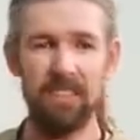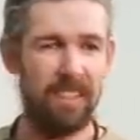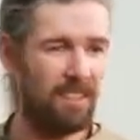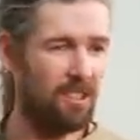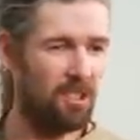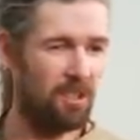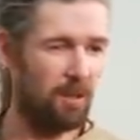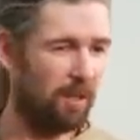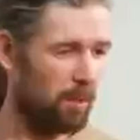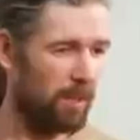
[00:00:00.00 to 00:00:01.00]
and then there's
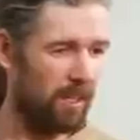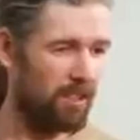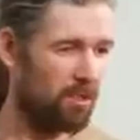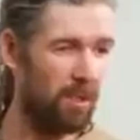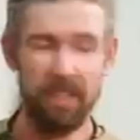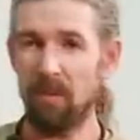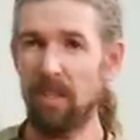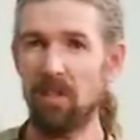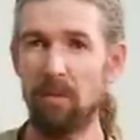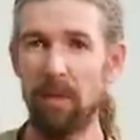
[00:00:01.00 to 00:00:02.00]
here we are just trying to
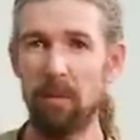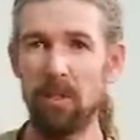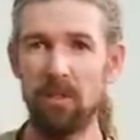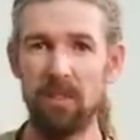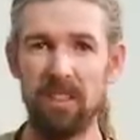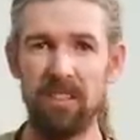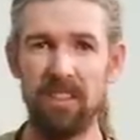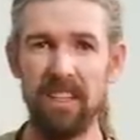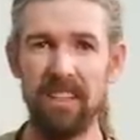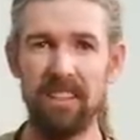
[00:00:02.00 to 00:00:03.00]
raise our family, doing a
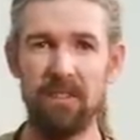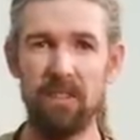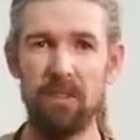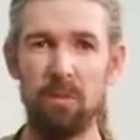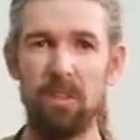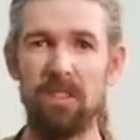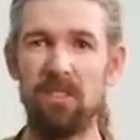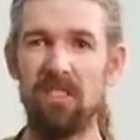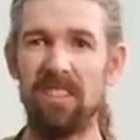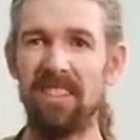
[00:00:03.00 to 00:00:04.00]
good thing, living in the woods,